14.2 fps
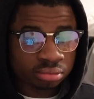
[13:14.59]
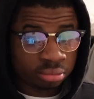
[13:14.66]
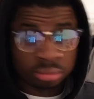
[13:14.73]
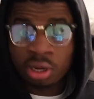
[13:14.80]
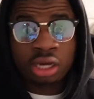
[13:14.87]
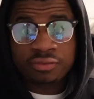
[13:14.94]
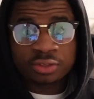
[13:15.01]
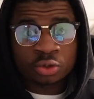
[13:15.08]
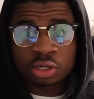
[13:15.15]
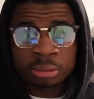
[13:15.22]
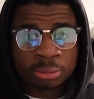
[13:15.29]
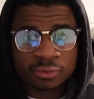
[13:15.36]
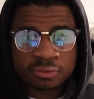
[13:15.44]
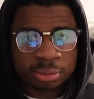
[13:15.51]
Not even
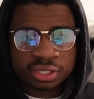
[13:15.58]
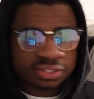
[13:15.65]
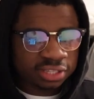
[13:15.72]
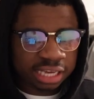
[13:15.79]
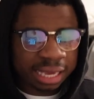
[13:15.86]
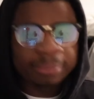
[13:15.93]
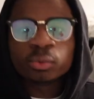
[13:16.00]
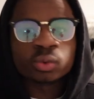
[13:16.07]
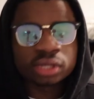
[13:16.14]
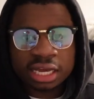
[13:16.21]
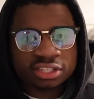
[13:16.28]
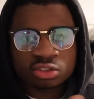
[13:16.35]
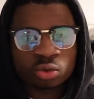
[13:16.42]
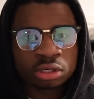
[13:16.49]
20 moves, because the game won't
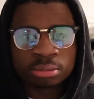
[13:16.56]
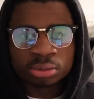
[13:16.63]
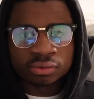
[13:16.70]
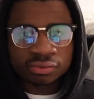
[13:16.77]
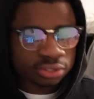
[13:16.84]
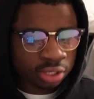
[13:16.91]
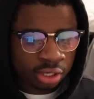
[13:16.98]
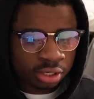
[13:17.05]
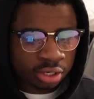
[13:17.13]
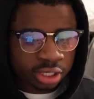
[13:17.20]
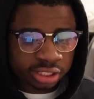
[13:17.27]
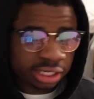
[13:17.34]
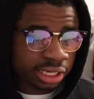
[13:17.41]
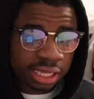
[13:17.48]
last 20 moves.
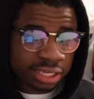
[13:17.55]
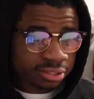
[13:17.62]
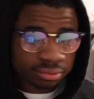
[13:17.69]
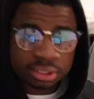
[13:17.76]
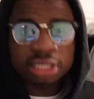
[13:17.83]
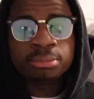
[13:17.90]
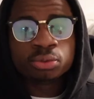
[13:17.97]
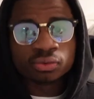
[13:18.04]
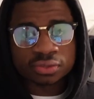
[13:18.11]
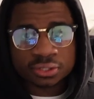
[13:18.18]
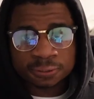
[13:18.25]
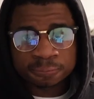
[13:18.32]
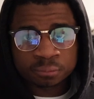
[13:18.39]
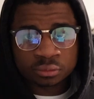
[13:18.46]
It's going to last 10
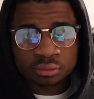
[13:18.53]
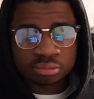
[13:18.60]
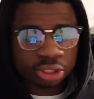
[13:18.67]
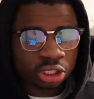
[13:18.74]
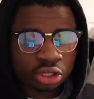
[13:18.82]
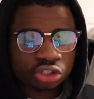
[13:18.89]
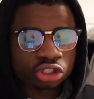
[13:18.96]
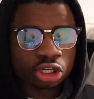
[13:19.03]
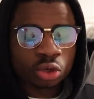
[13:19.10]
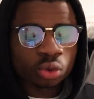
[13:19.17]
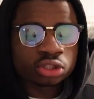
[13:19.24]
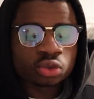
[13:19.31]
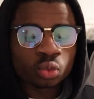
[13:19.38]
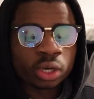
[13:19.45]
moves because you're
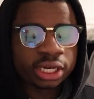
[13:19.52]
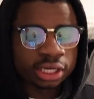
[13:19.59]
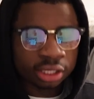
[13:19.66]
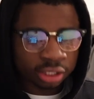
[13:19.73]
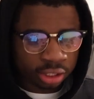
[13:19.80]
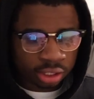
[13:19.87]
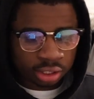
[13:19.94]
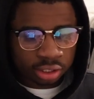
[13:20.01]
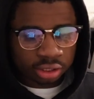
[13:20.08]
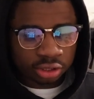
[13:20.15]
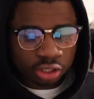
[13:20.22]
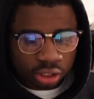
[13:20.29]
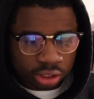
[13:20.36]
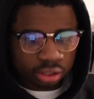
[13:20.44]
going to win.
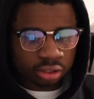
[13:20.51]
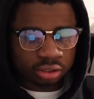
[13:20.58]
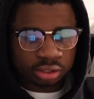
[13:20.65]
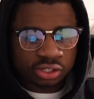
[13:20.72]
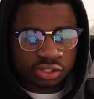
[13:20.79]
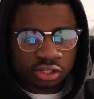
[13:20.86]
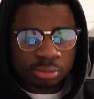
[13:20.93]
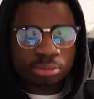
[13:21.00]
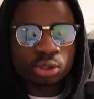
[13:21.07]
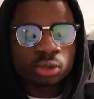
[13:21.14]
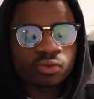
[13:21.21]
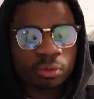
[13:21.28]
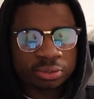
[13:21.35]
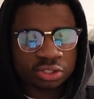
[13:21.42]
Look, this is a
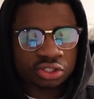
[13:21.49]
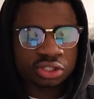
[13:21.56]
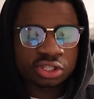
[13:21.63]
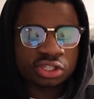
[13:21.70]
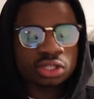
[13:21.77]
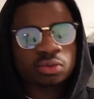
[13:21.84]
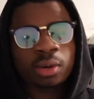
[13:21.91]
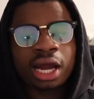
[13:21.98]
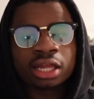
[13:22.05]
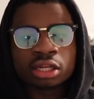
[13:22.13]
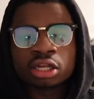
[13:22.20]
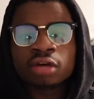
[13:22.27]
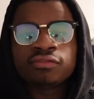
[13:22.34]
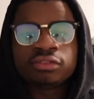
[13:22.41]
beautiful position. This is why I
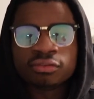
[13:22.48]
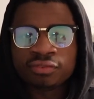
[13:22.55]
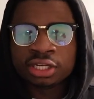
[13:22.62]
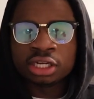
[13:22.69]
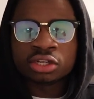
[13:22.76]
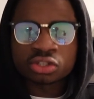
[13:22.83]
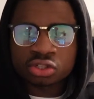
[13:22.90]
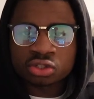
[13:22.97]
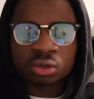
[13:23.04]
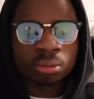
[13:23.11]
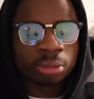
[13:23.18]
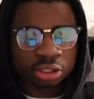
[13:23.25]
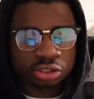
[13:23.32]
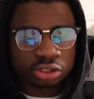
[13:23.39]
love the Vienna so
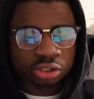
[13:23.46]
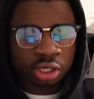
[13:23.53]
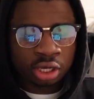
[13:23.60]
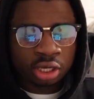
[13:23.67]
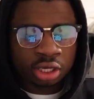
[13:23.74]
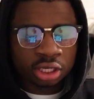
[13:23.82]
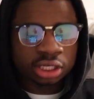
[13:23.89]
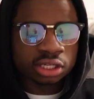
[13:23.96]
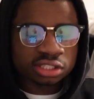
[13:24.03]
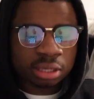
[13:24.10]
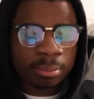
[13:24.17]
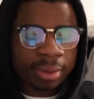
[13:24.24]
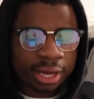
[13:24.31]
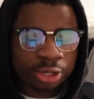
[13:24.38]
much. It does
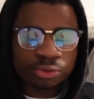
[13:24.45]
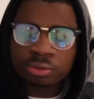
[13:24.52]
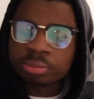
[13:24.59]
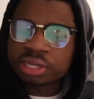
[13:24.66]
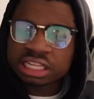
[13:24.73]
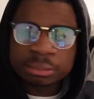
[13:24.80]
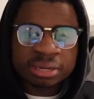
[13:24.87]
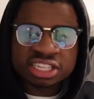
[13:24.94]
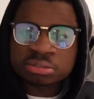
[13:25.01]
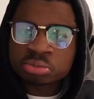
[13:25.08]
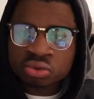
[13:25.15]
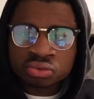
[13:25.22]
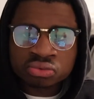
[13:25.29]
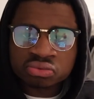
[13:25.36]
not matter if you play the best
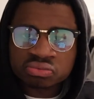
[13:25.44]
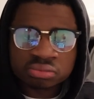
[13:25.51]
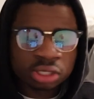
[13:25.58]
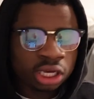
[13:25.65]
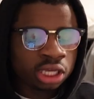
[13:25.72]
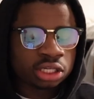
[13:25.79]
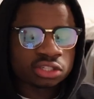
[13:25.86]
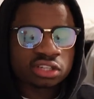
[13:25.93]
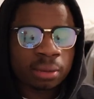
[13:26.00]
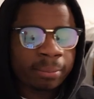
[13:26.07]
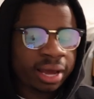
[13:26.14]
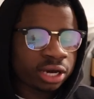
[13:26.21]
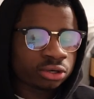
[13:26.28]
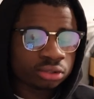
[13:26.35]
move. It does not
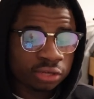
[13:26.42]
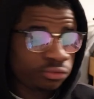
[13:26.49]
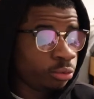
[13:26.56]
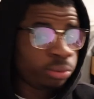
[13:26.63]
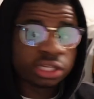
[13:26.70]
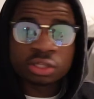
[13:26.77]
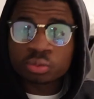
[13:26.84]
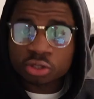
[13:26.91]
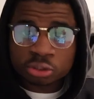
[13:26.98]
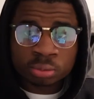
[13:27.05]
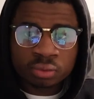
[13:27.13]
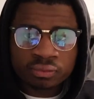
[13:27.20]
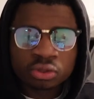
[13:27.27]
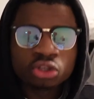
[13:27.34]
matter if you play the worst
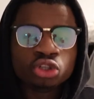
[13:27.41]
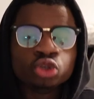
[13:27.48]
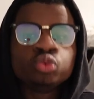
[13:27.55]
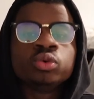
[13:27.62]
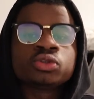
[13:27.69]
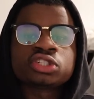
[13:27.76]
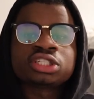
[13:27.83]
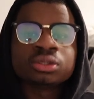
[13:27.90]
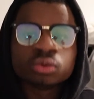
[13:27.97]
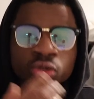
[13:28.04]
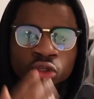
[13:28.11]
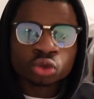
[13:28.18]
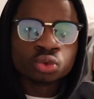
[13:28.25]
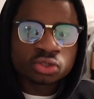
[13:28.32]
move. You will still
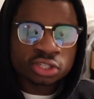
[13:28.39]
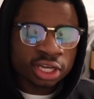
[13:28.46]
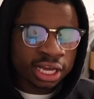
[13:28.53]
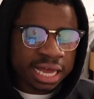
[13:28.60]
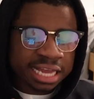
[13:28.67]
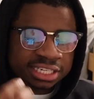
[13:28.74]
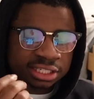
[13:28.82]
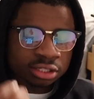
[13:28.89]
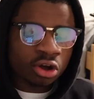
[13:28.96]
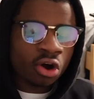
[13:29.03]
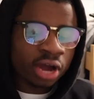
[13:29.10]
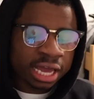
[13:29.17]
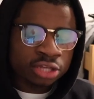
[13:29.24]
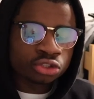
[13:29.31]
lose. As
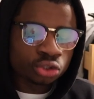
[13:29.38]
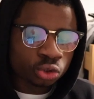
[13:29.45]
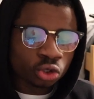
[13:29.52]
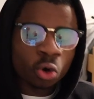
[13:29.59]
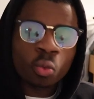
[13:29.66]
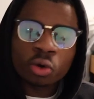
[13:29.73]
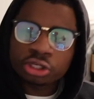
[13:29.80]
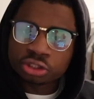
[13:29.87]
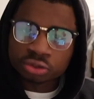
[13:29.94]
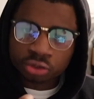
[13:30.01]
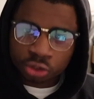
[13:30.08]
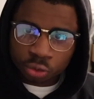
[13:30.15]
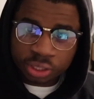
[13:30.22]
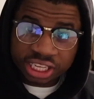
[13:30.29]
long as you know what you're
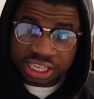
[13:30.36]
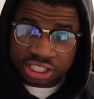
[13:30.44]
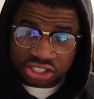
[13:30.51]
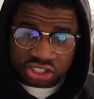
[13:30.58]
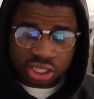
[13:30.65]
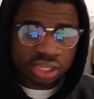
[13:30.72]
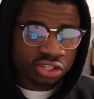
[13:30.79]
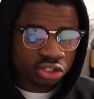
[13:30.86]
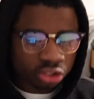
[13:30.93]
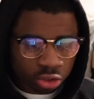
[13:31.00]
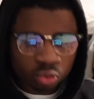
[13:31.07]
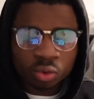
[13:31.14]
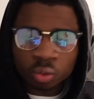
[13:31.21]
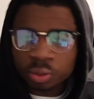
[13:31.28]
doing in chess,
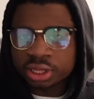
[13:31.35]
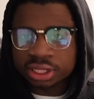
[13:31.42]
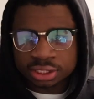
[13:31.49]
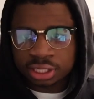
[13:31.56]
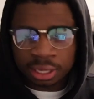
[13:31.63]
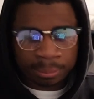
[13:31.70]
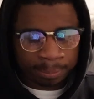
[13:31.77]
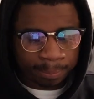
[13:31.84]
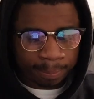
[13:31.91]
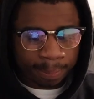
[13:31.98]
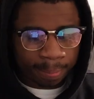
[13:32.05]
you will win this game.